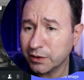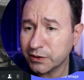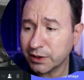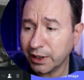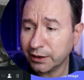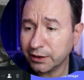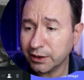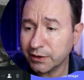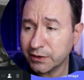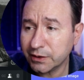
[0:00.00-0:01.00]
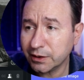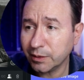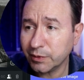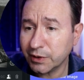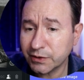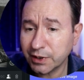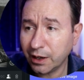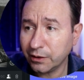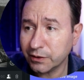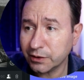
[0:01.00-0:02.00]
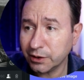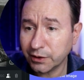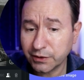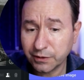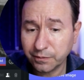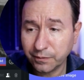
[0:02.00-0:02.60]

select this. Let's see how this looks.